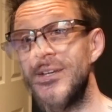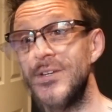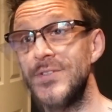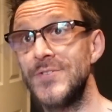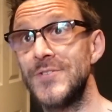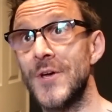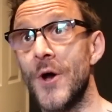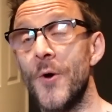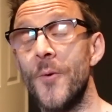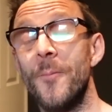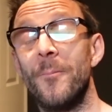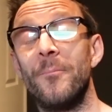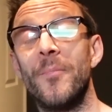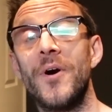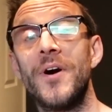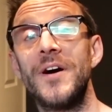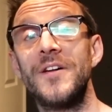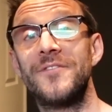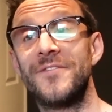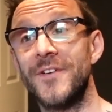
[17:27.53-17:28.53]
So
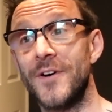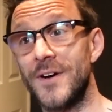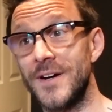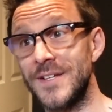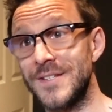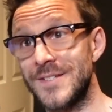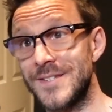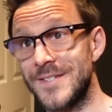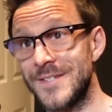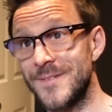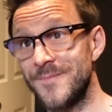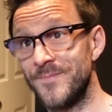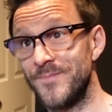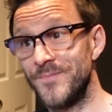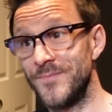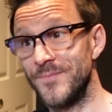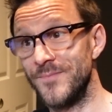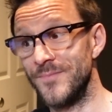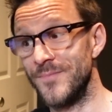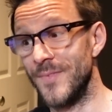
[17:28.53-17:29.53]
my advice,
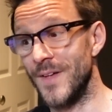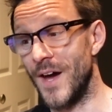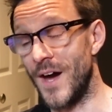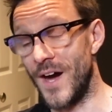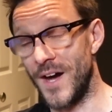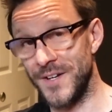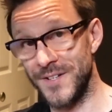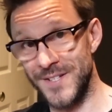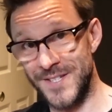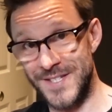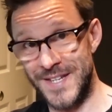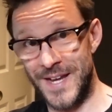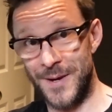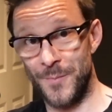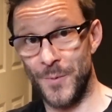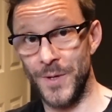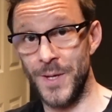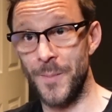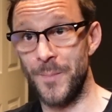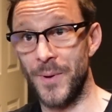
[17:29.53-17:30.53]
understand
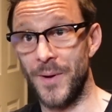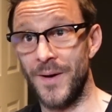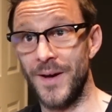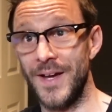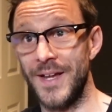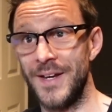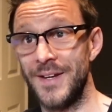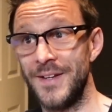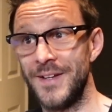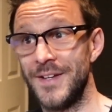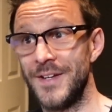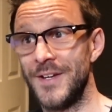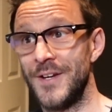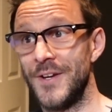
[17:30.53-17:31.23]
what you're buying,